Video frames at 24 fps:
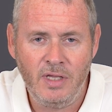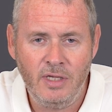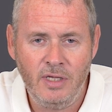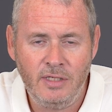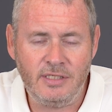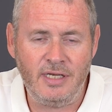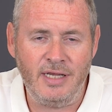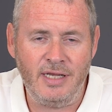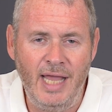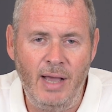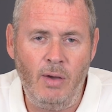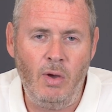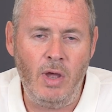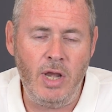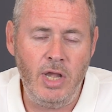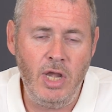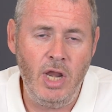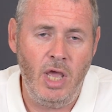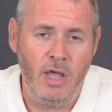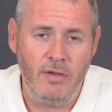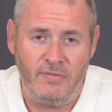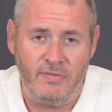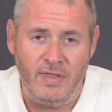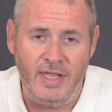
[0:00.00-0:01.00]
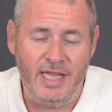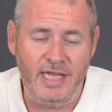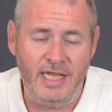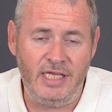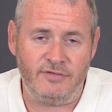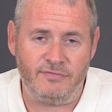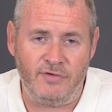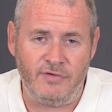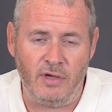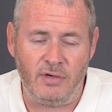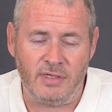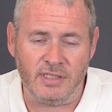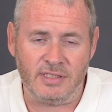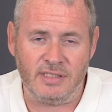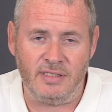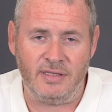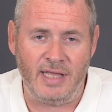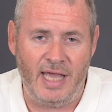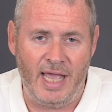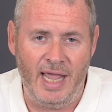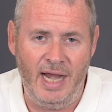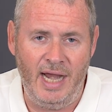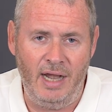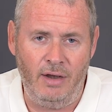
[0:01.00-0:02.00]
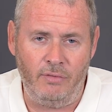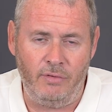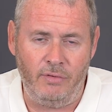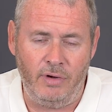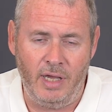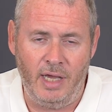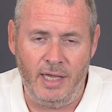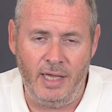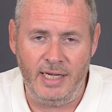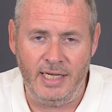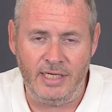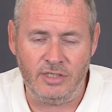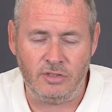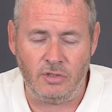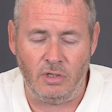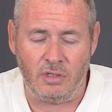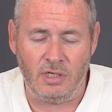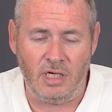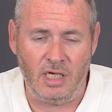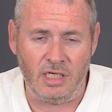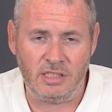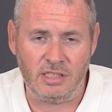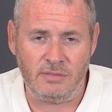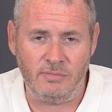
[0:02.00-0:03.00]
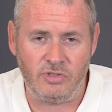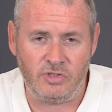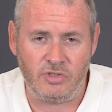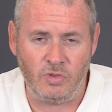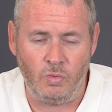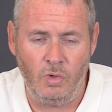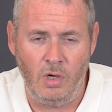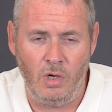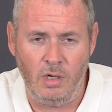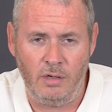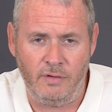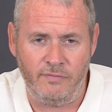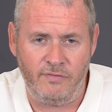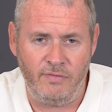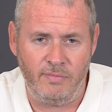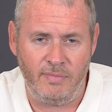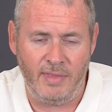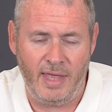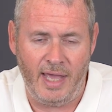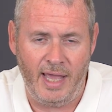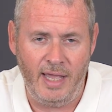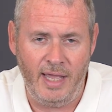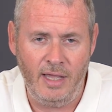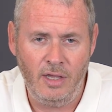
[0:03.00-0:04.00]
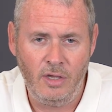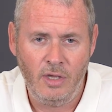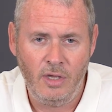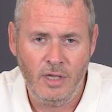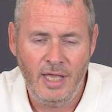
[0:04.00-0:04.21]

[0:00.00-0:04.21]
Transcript: So now I know that he's focused in that area and he's got customers that work with him there.